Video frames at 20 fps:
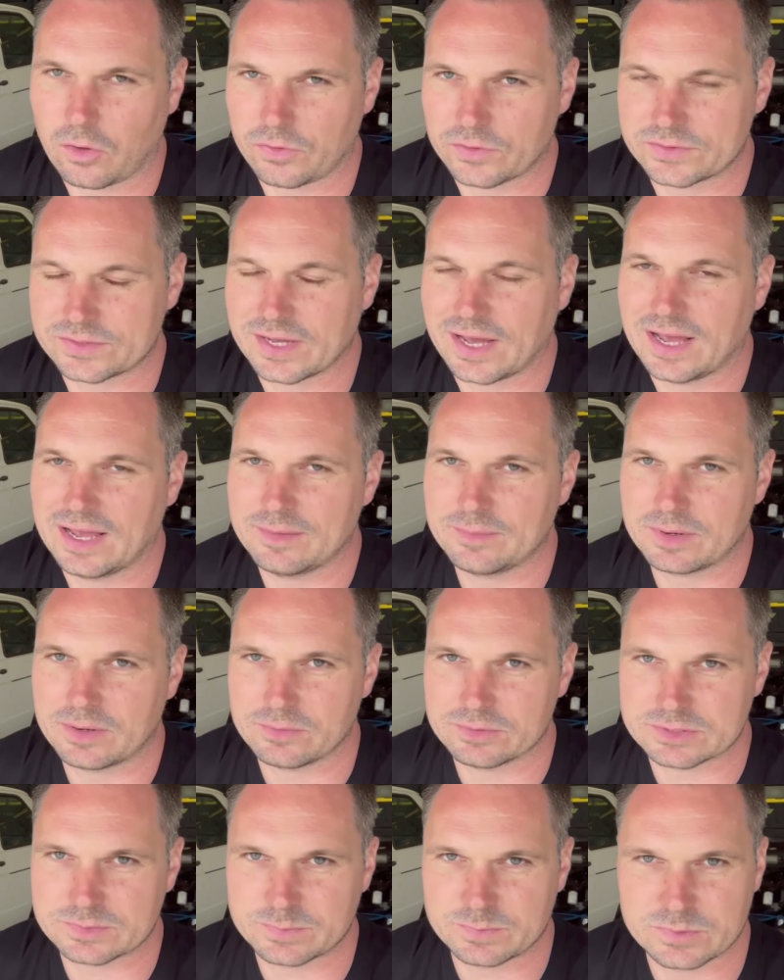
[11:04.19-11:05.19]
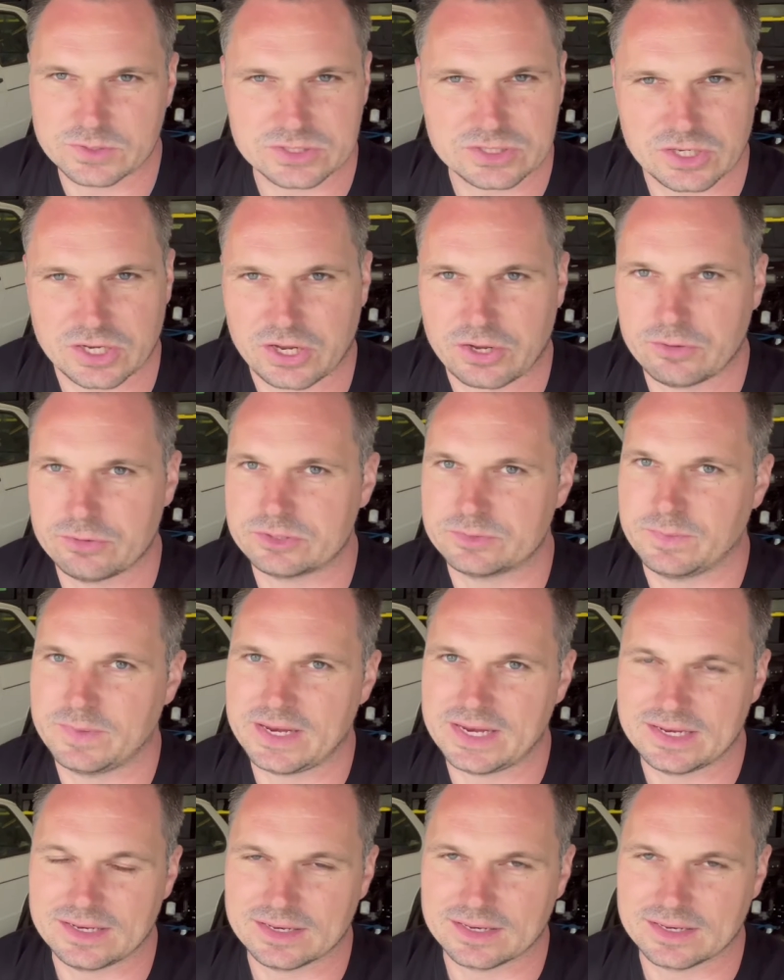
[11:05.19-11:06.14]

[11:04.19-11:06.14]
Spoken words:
the time, but it was just a huge meet,